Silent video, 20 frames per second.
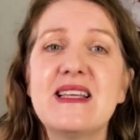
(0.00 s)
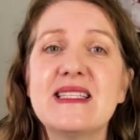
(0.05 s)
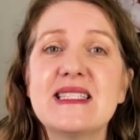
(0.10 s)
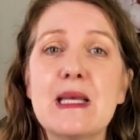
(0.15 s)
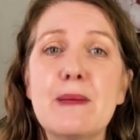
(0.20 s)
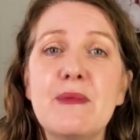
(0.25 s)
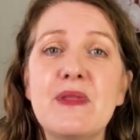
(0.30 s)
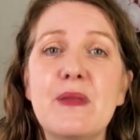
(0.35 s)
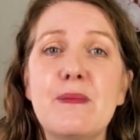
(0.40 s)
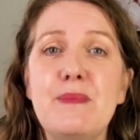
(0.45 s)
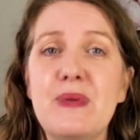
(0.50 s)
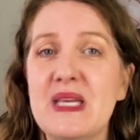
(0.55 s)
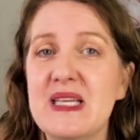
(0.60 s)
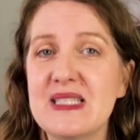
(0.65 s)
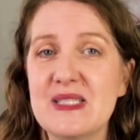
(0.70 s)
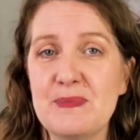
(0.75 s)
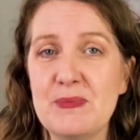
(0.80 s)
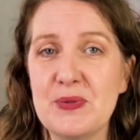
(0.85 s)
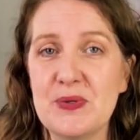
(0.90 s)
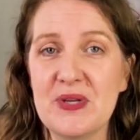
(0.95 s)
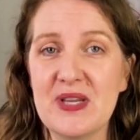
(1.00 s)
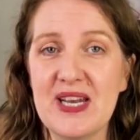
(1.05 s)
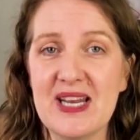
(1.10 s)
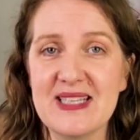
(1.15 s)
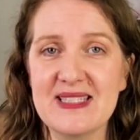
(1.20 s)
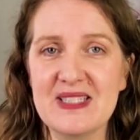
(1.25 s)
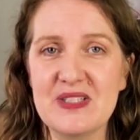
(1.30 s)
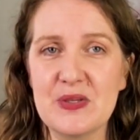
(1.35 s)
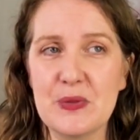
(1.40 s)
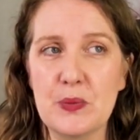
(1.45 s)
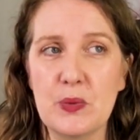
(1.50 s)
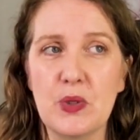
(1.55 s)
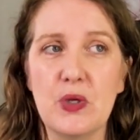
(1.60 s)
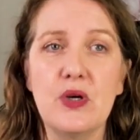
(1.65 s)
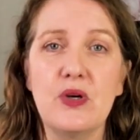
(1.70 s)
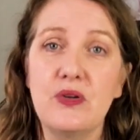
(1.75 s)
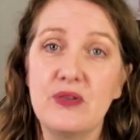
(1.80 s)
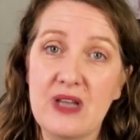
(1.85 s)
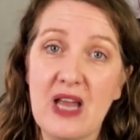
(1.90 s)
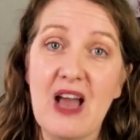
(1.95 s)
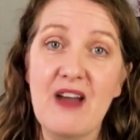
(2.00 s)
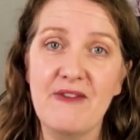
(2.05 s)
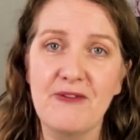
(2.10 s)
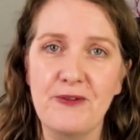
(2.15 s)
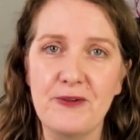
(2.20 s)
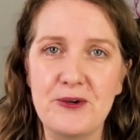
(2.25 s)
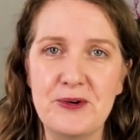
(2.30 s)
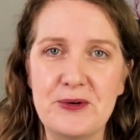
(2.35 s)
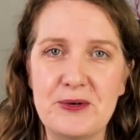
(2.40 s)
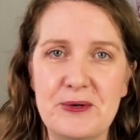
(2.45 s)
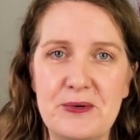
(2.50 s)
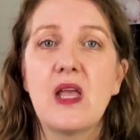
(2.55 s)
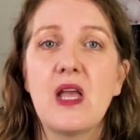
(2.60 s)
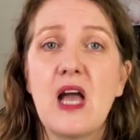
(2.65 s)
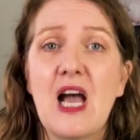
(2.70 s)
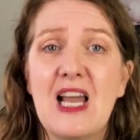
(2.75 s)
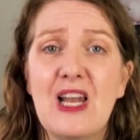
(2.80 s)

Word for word: Some of the biggest billionaires in the world are frugal.